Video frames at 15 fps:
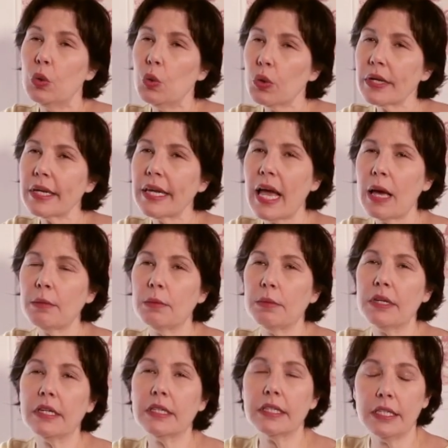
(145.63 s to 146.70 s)
or
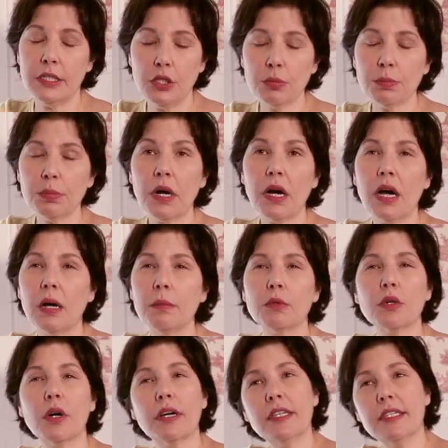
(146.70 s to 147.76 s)
chamomile in your palm
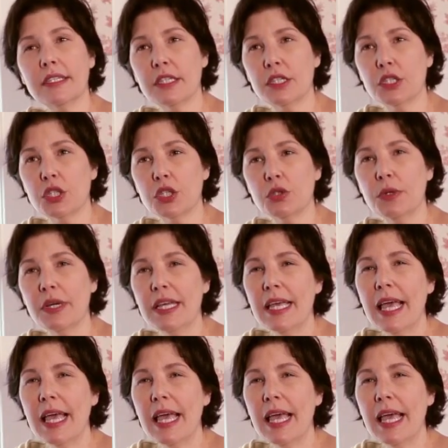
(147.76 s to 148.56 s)
or on a tissue